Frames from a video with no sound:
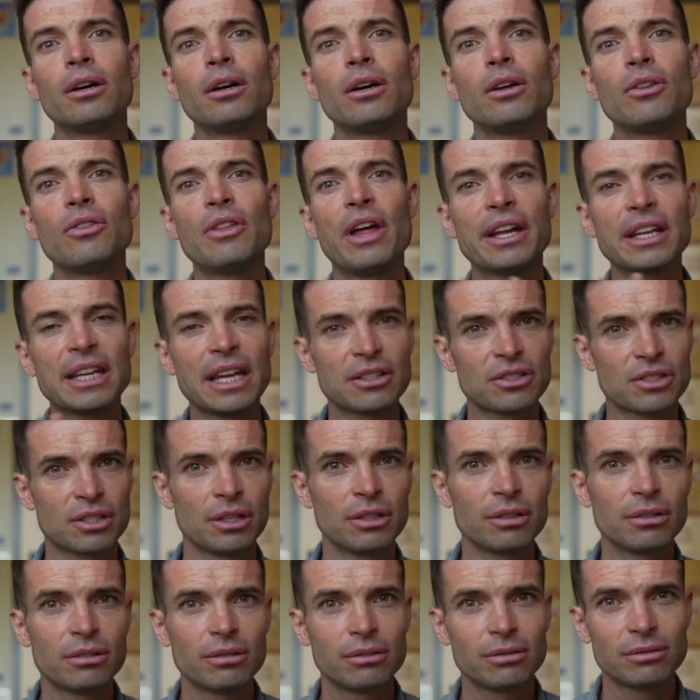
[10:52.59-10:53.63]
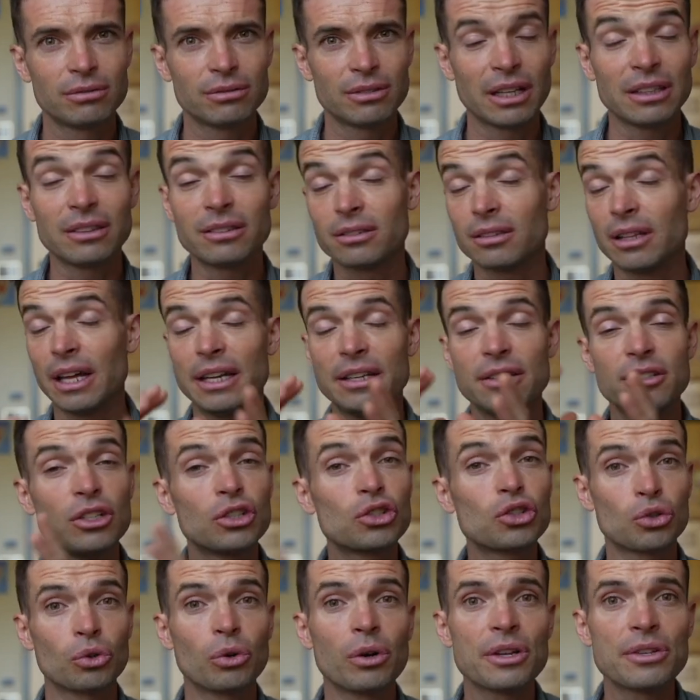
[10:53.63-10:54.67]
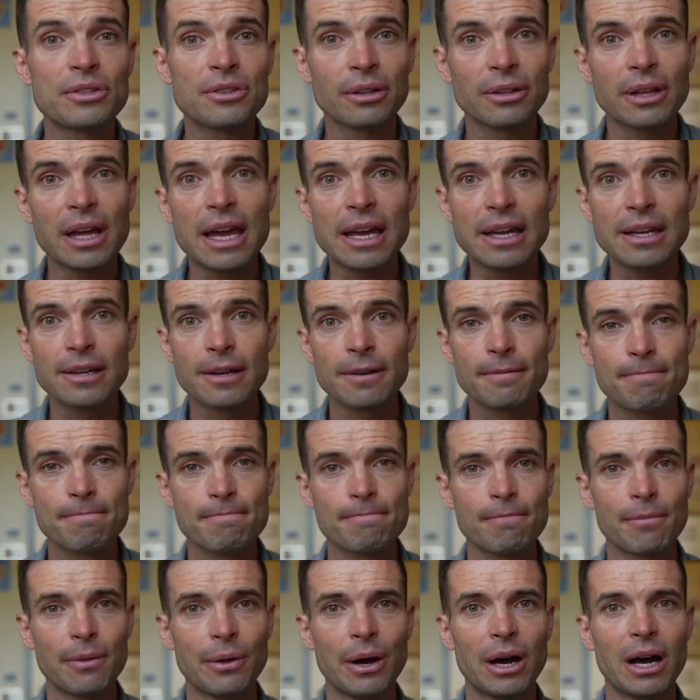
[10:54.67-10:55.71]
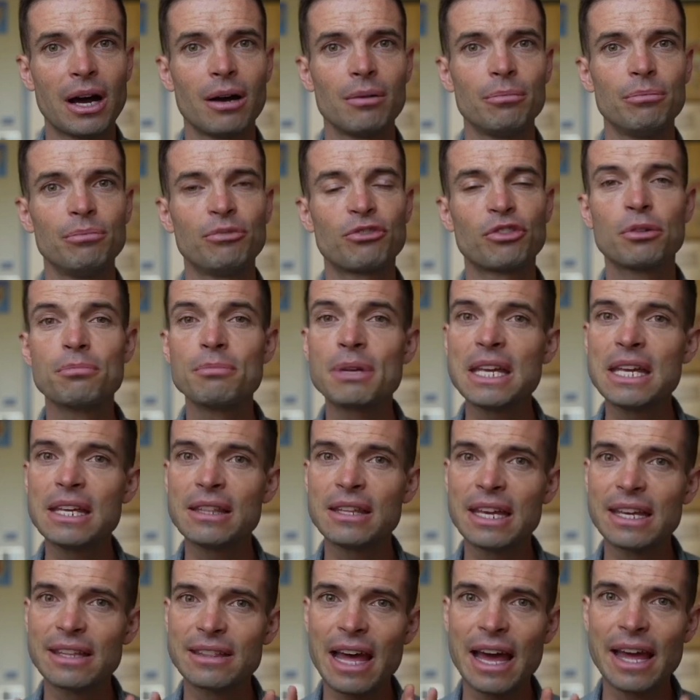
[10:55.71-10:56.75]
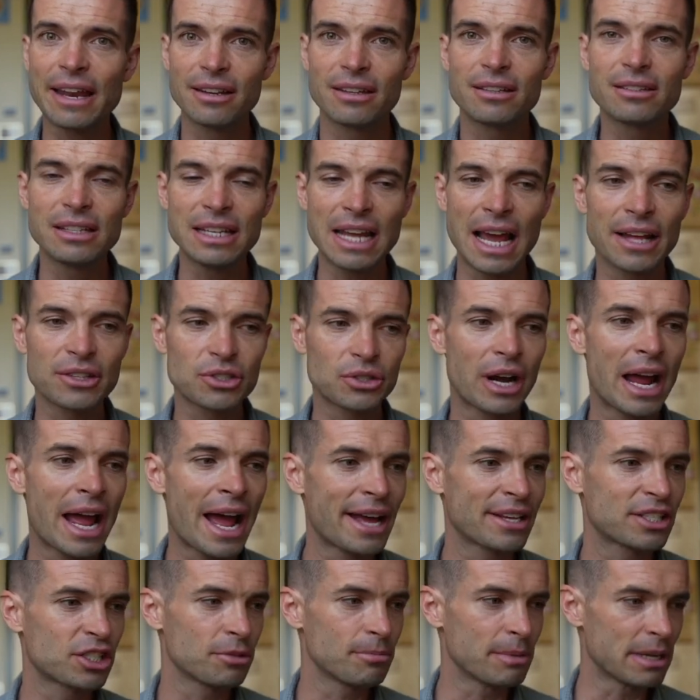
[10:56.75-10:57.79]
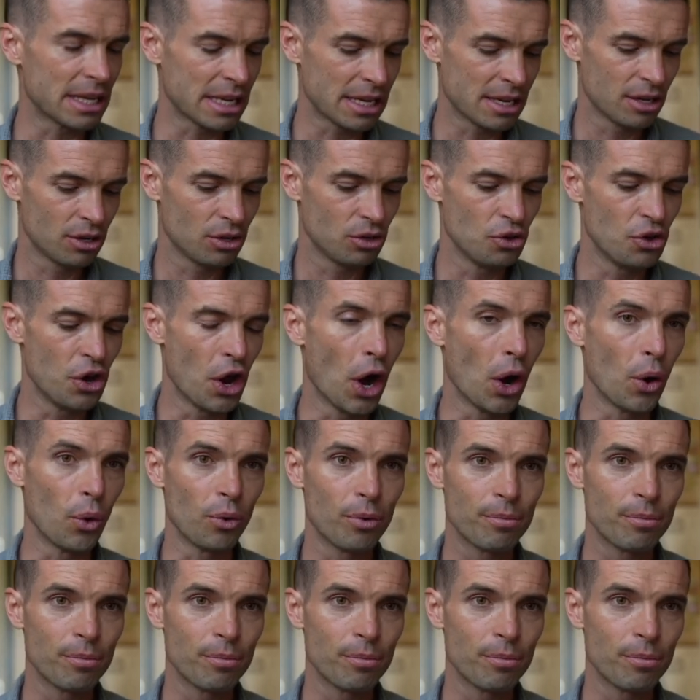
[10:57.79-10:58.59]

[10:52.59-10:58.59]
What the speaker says: that gets it, that destroys the lake? For me, the answer has to be no.